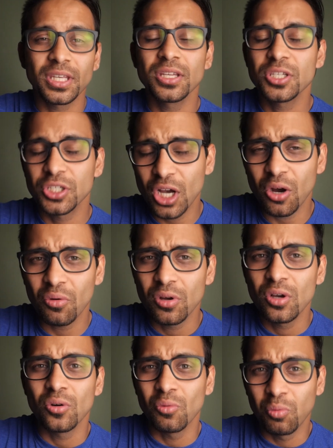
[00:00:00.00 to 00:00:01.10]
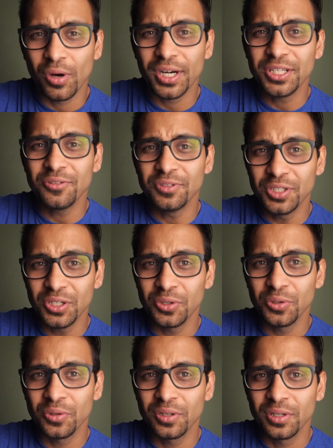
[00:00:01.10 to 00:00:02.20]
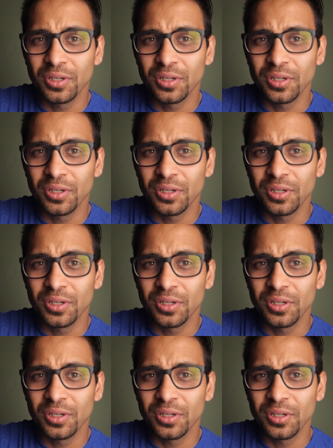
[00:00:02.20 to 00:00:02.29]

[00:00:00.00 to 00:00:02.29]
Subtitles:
So what do?